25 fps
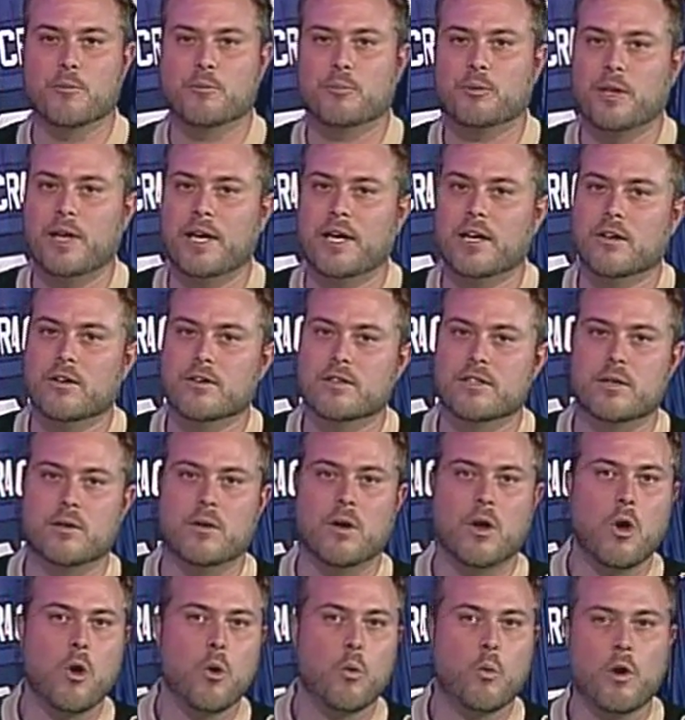players and
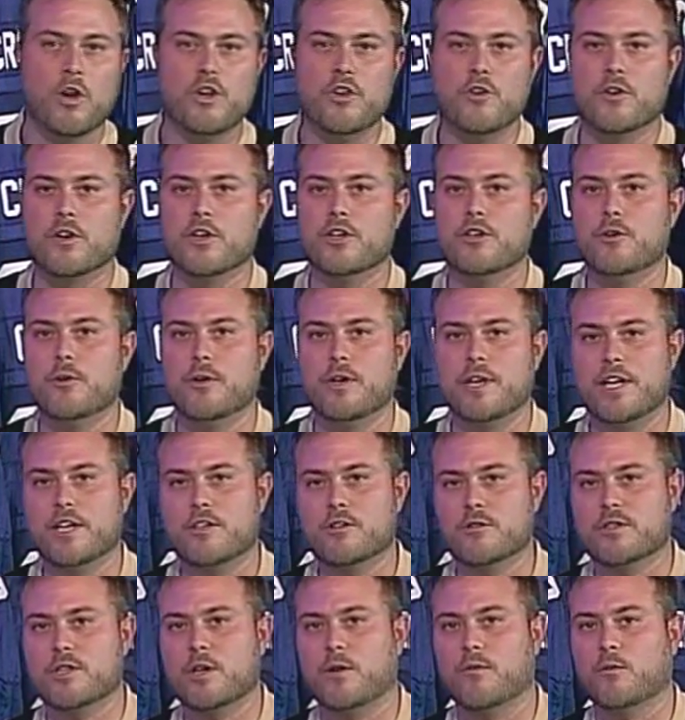what you can do to get
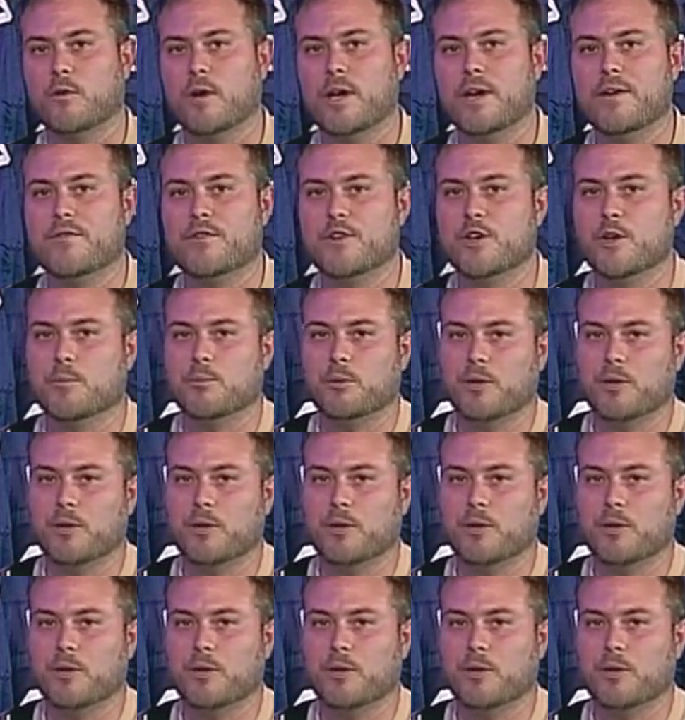yourself ready for your